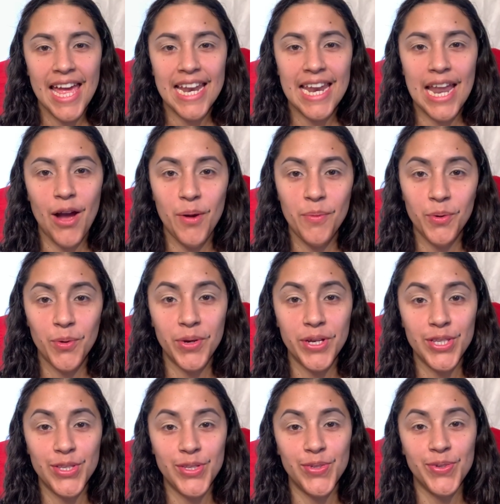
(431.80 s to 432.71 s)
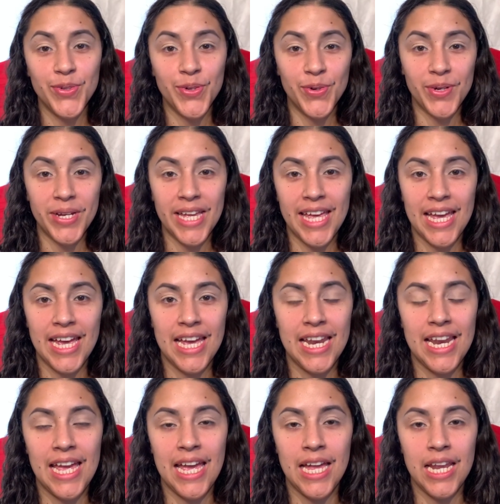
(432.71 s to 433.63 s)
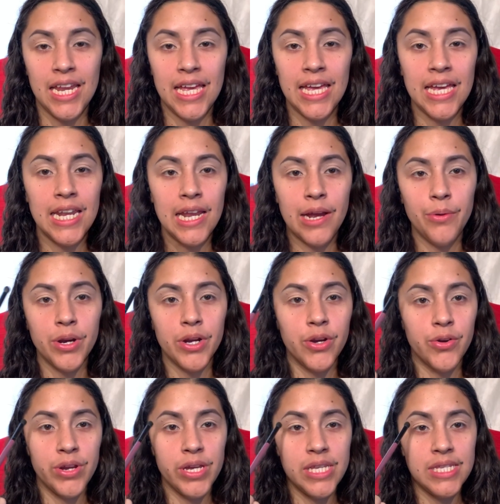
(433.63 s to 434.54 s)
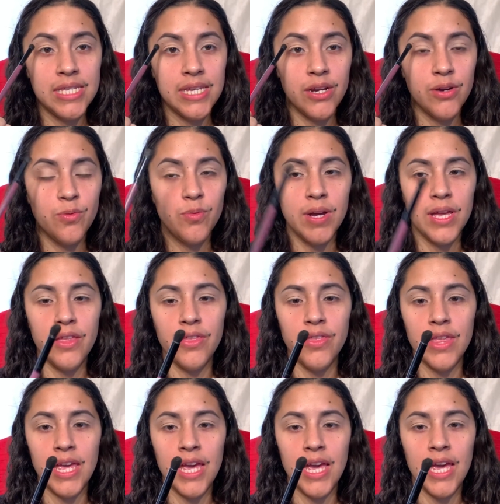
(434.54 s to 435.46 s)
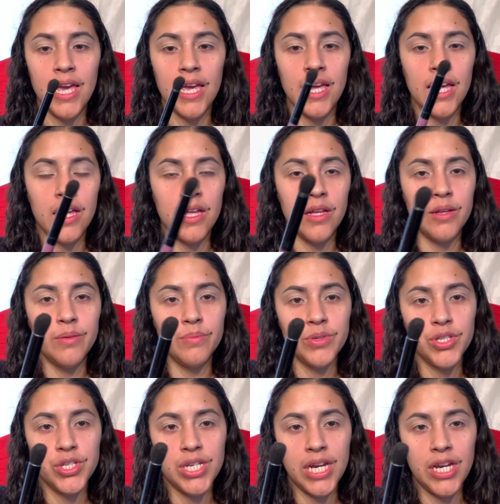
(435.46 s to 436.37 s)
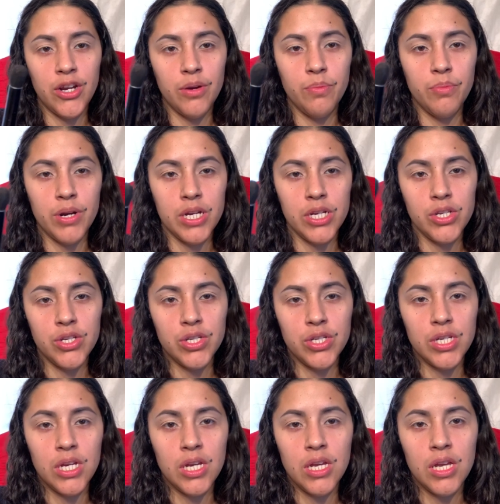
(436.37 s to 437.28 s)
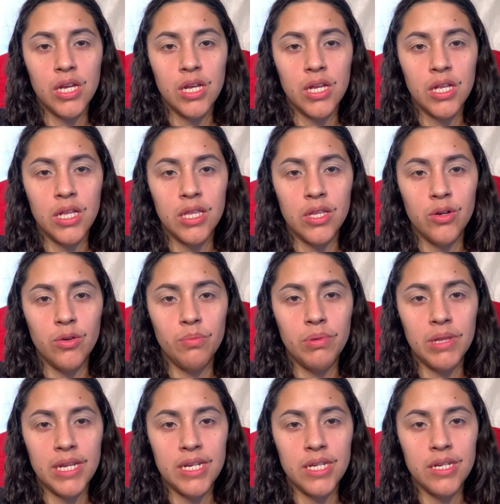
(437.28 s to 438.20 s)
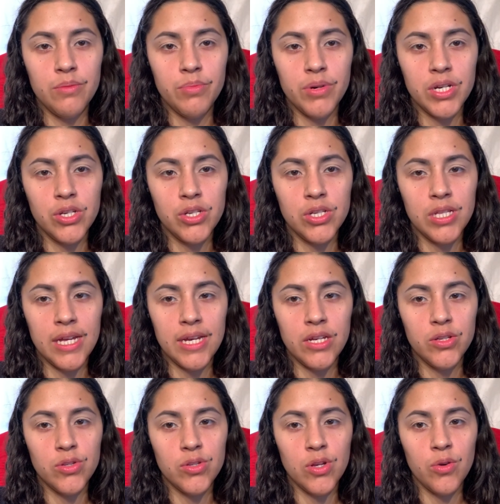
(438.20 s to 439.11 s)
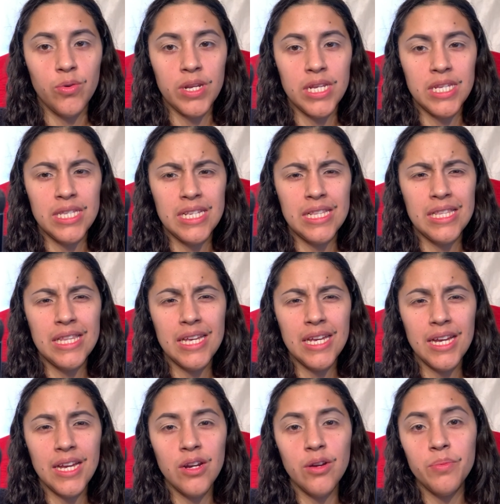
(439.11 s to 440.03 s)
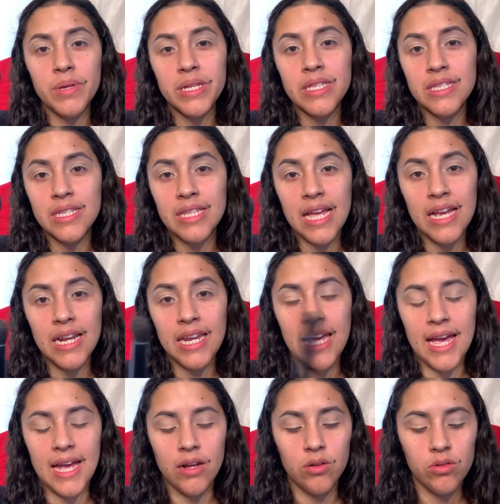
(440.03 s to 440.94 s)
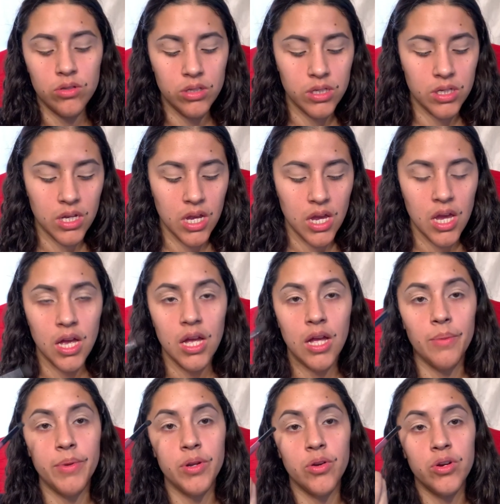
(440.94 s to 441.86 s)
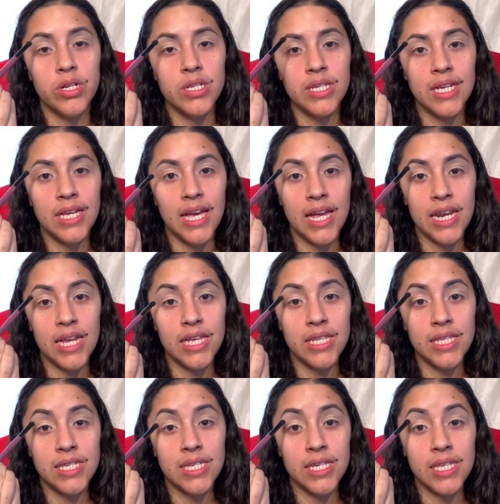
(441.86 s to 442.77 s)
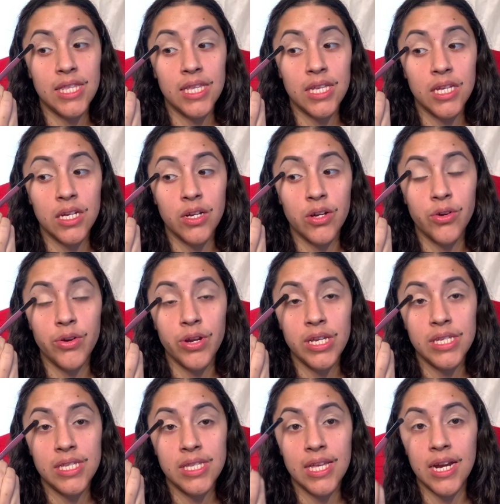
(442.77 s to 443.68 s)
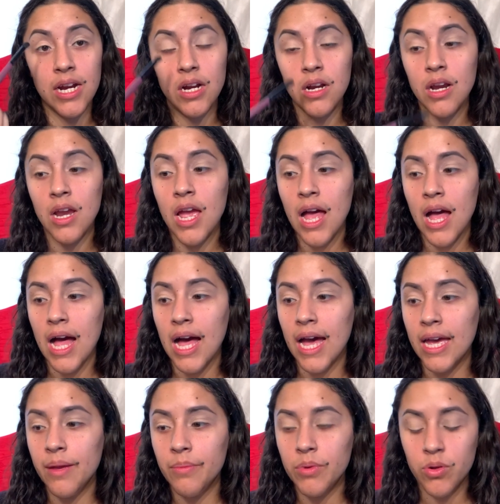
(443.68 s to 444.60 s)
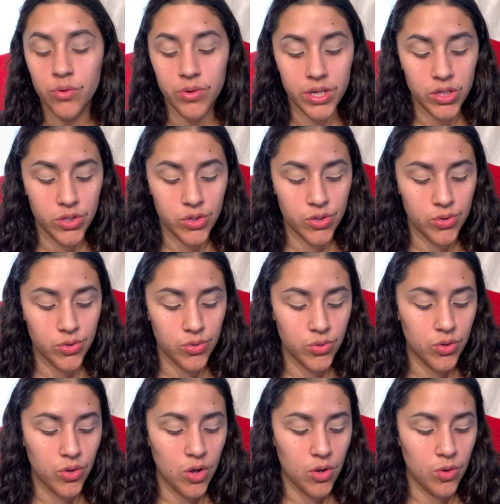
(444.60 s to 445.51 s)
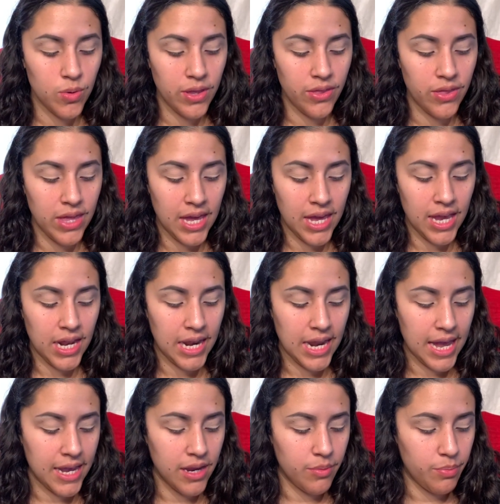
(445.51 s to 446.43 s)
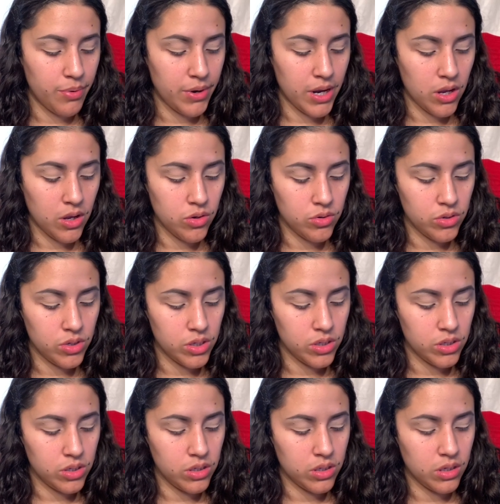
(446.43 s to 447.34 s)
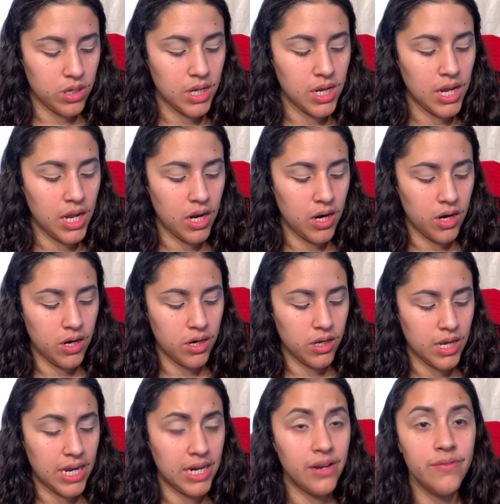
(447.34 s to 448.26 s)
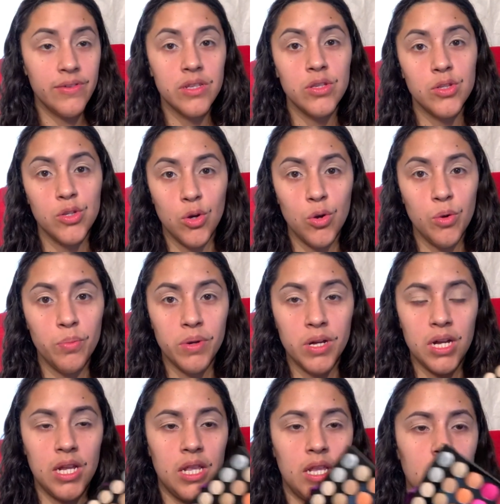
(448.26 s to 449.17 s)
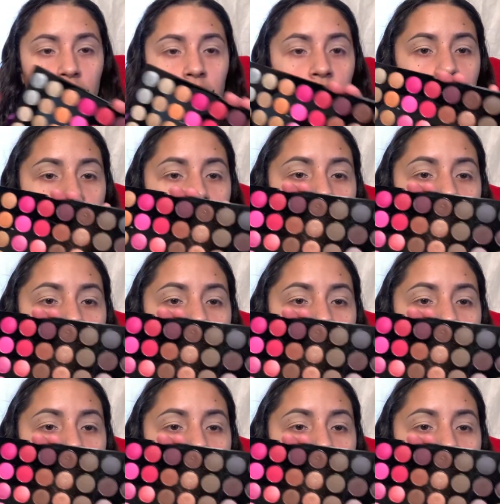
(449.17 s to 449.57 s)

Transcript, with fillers: Now I'm going to go ahead and in our crease here with a um, shader brush, little blending brush like so. It is a little bit slightly angled um, in order to get into the crease there. I am going to go with a light brown color, kind of a taupe color,